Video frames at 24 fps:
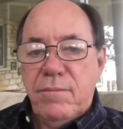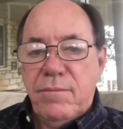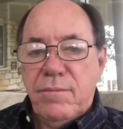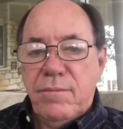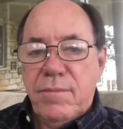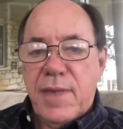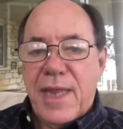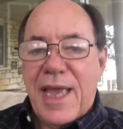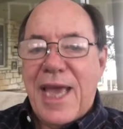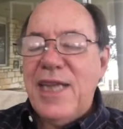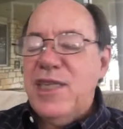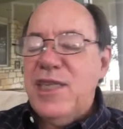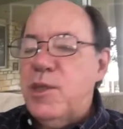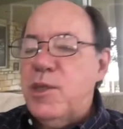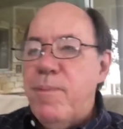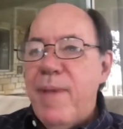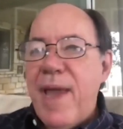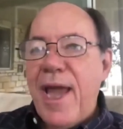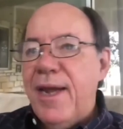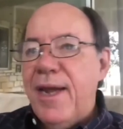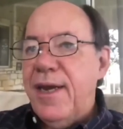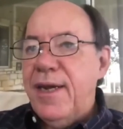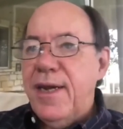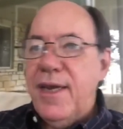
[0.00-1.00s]

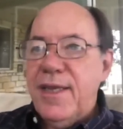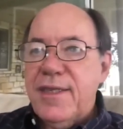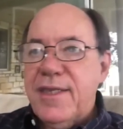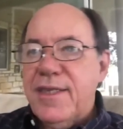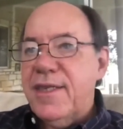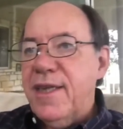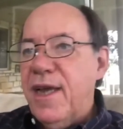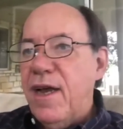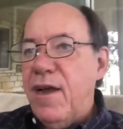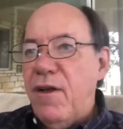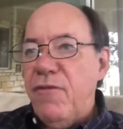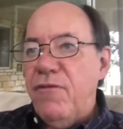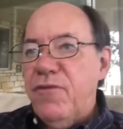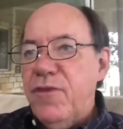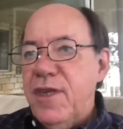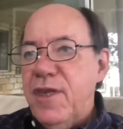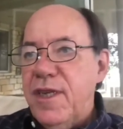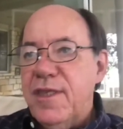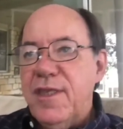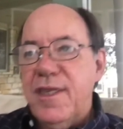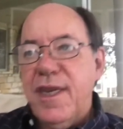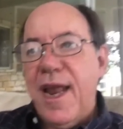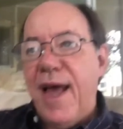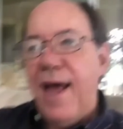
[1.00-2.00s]
Acemannan itself
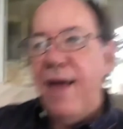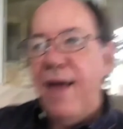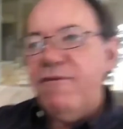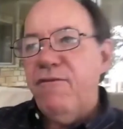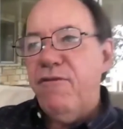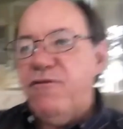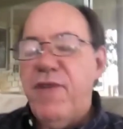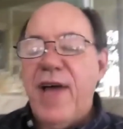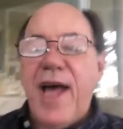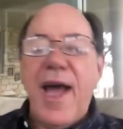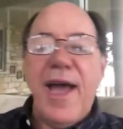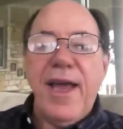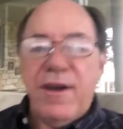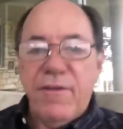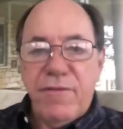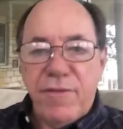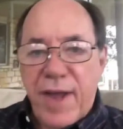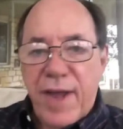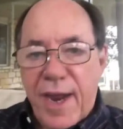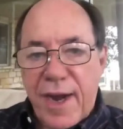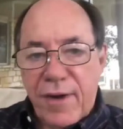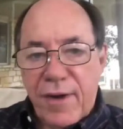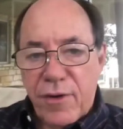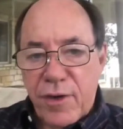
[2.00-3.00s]
does not fight a
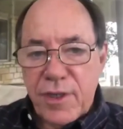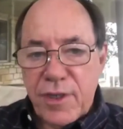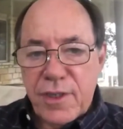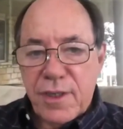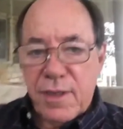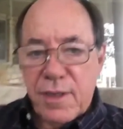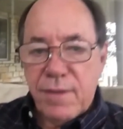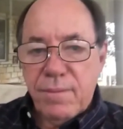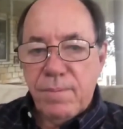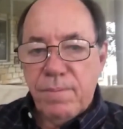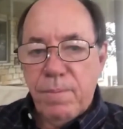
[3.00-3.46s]
virus.